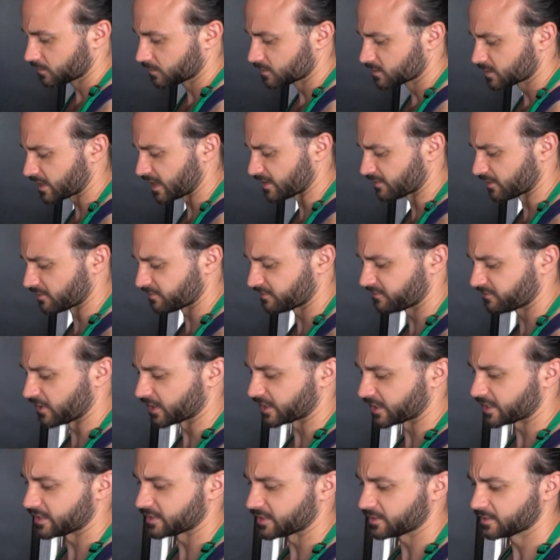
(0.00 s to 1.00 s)
Kind of a
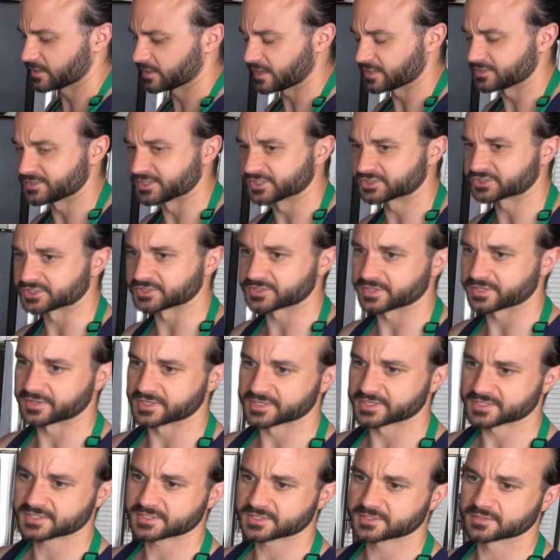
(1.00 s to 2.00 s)
funky addition to
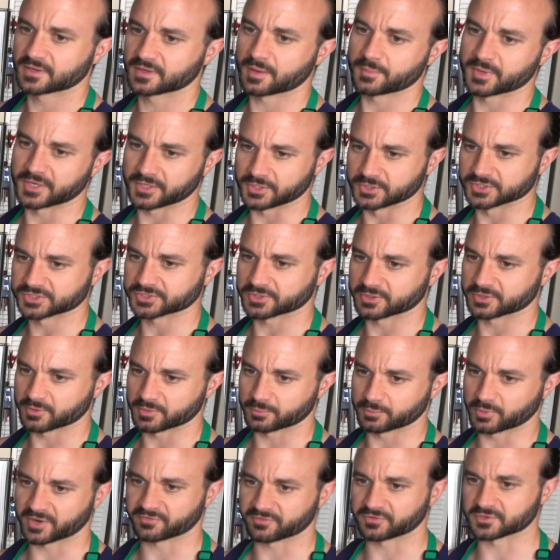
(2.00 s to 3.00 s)
this. I mean, usually
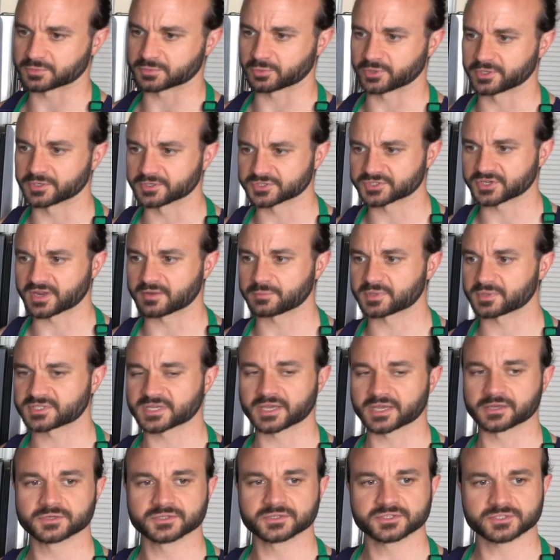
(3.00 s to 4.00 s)
with breakfast burritos, you have
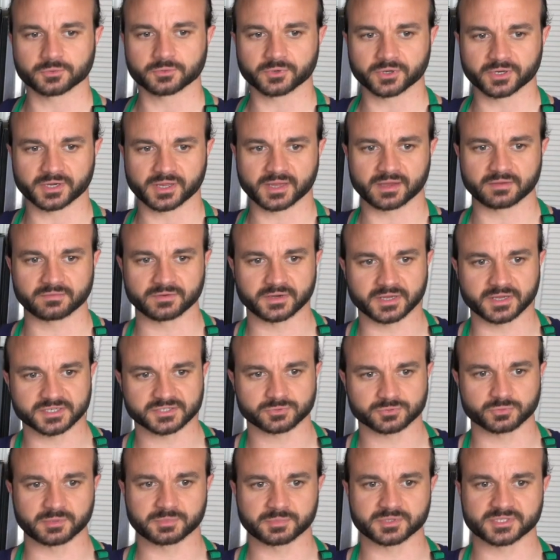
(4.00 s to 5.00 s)
potatoes, so we're gonna have a nice
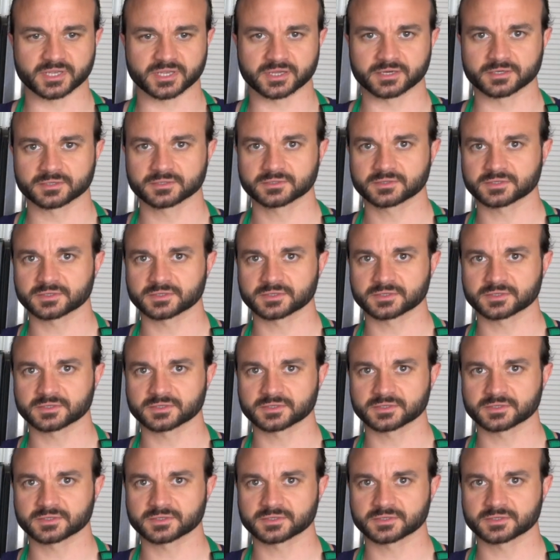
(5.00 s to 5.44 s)
sweet potato.